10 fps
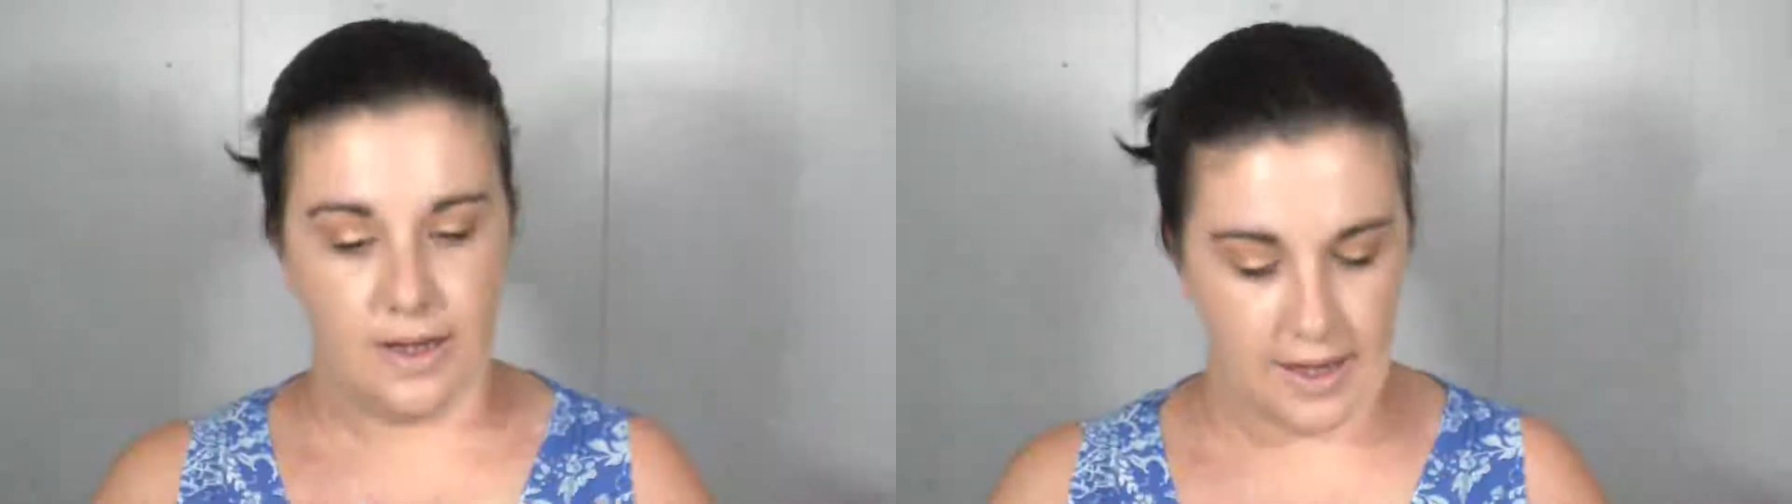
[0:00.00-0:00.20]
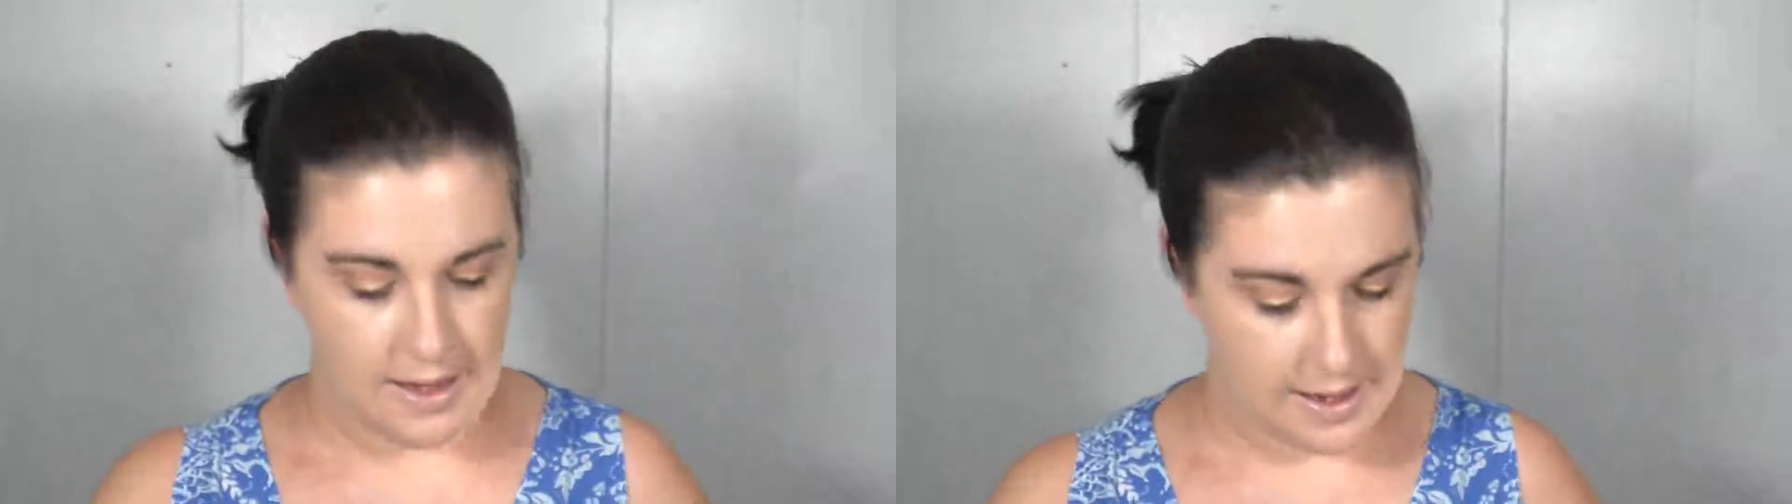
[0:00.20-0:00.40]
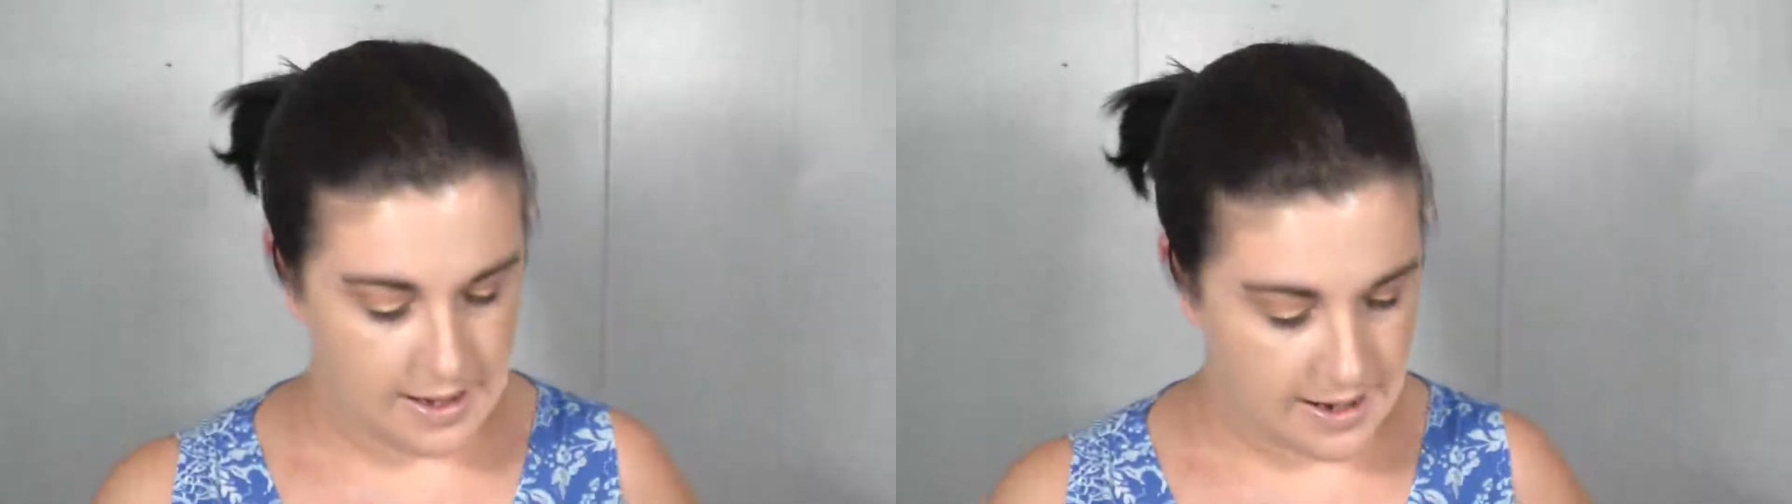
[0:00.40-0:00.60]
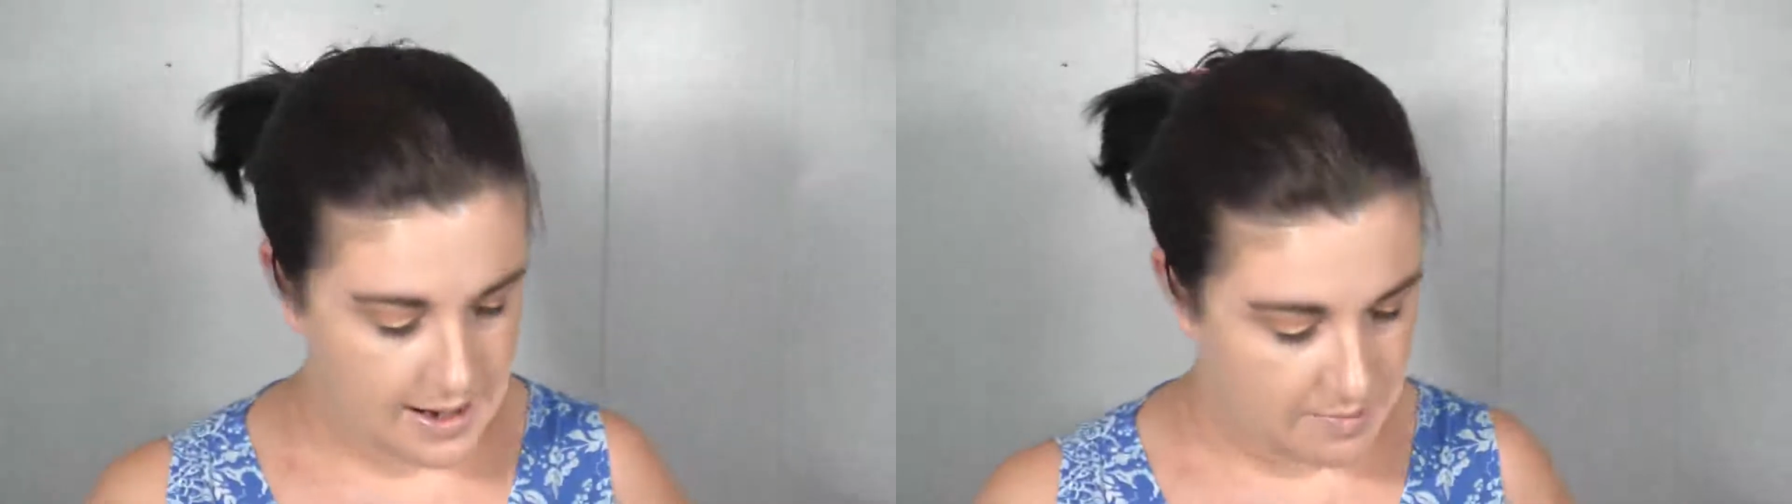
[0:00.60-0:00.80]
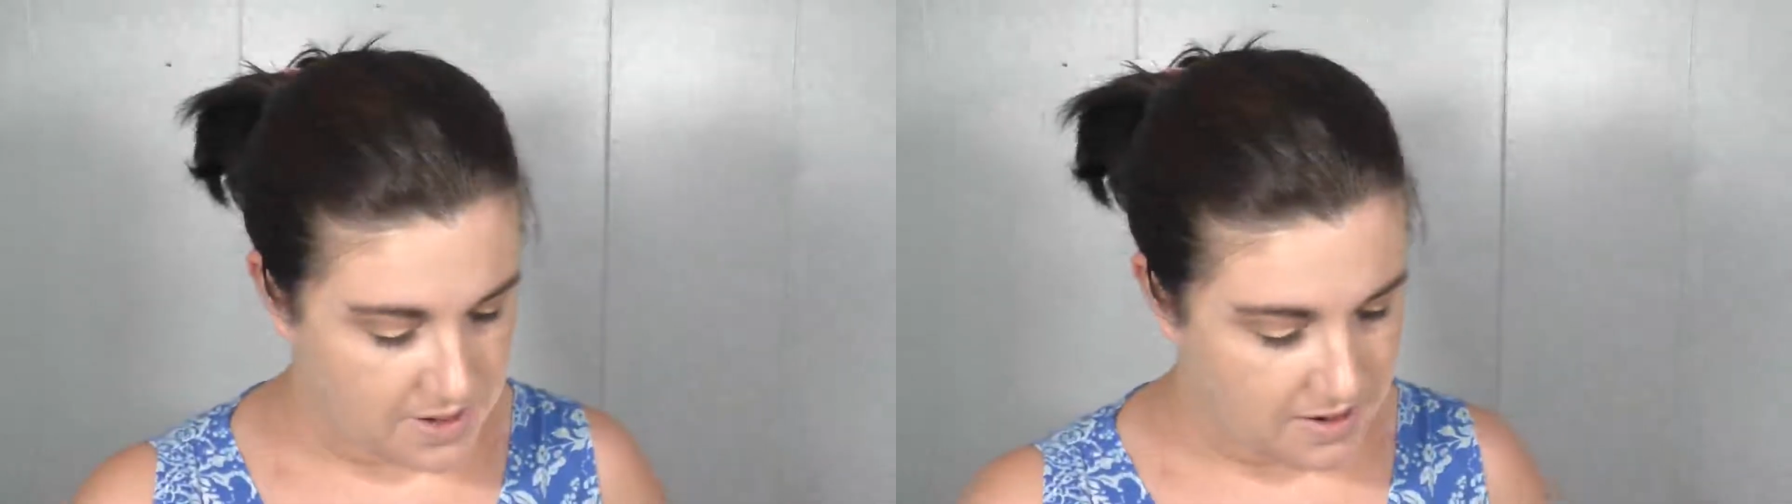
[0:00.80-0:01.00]
And
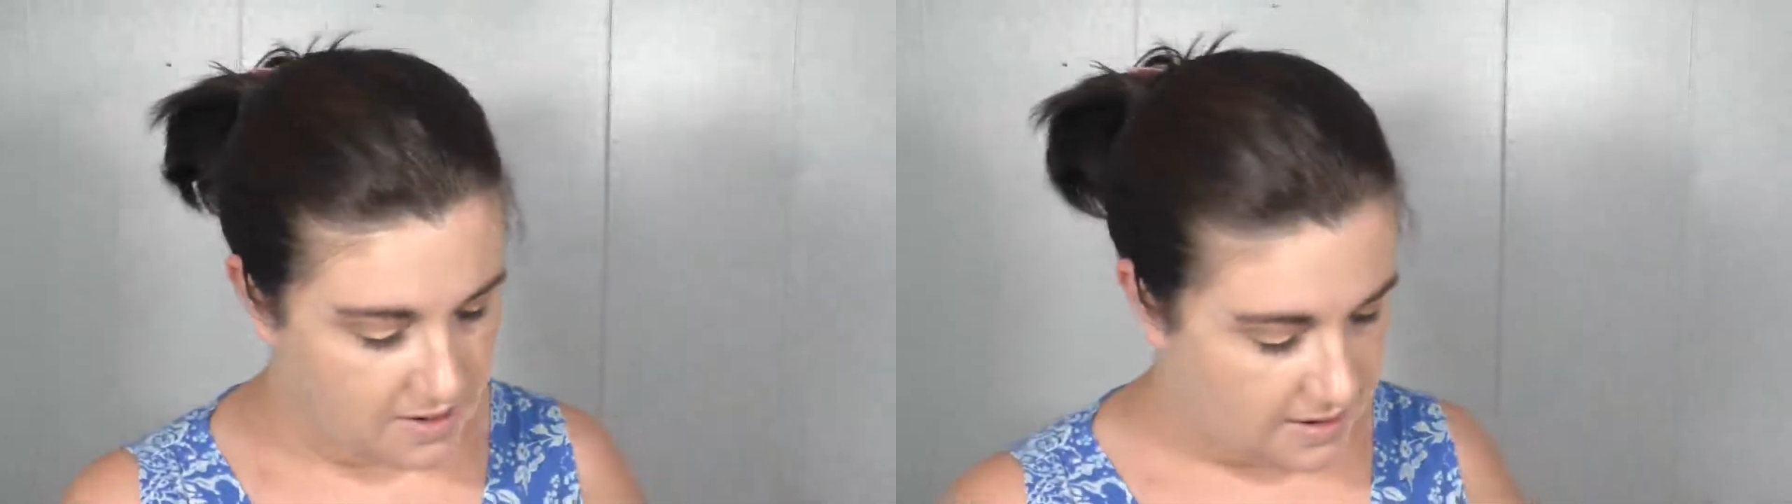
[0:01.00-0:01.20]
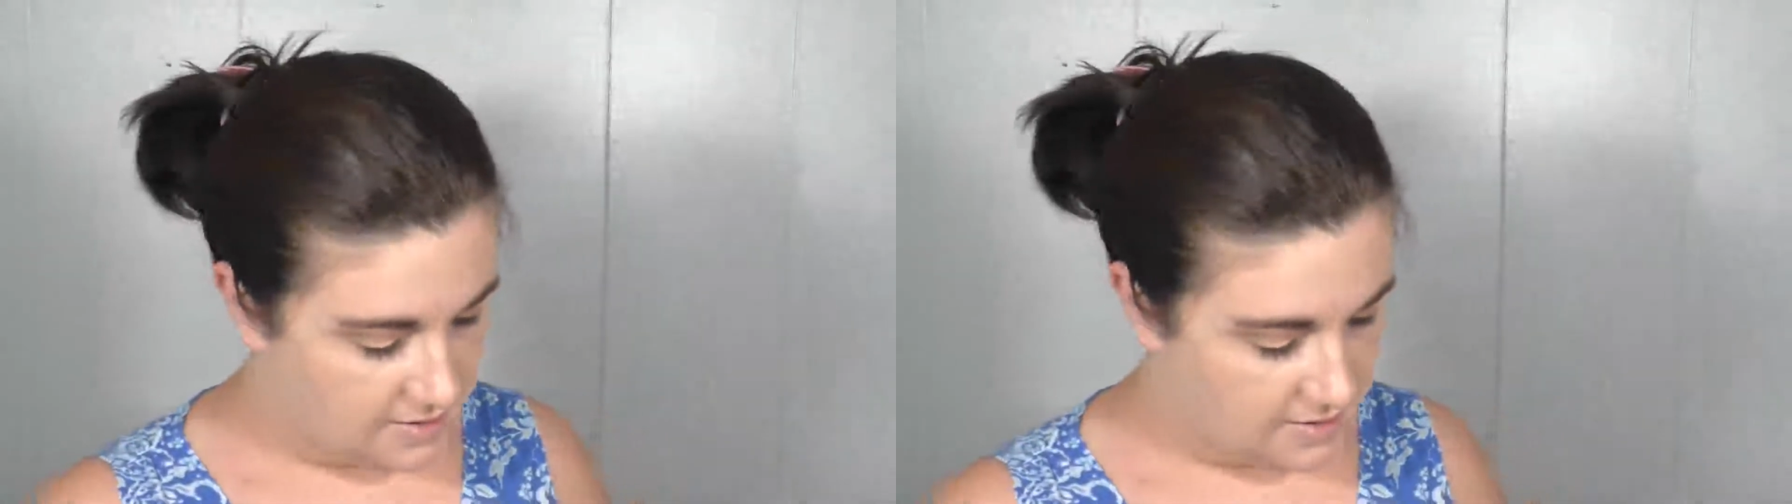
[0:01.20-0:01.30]
I'm in